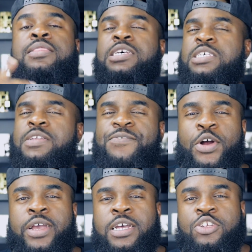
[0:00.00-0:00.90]
This is a
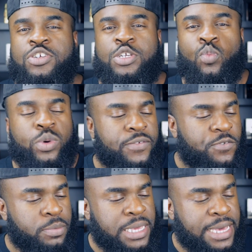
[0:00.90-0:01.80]
very interesting week
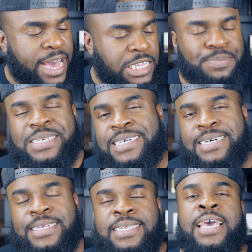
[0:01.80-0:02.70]
for me, guys,
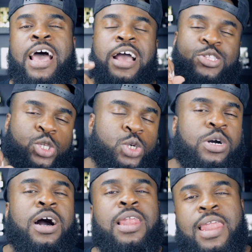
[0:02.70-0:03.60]
because I
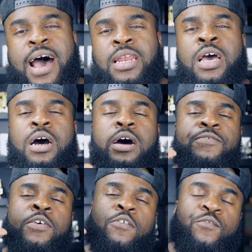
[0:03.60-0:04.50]
took a lot
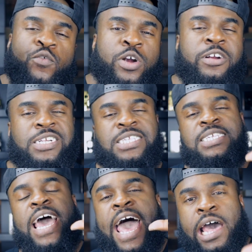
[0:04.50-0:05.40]
of
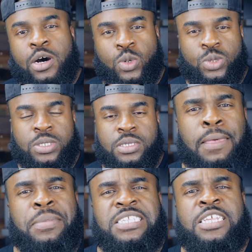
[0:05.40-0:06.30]
fragrance L's.
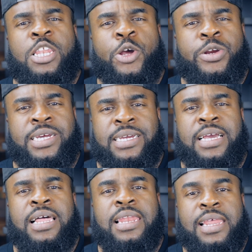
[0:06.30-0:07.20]
That means learning
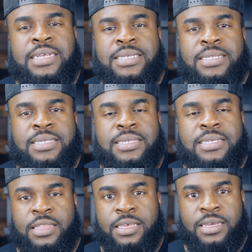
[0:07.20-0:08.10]
lessons,
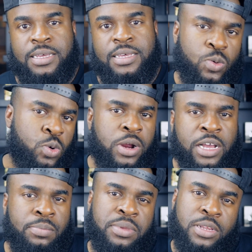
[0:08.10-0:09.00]
I think, or I
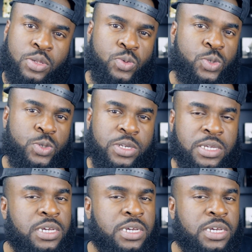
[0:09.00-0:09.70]
could be a loser.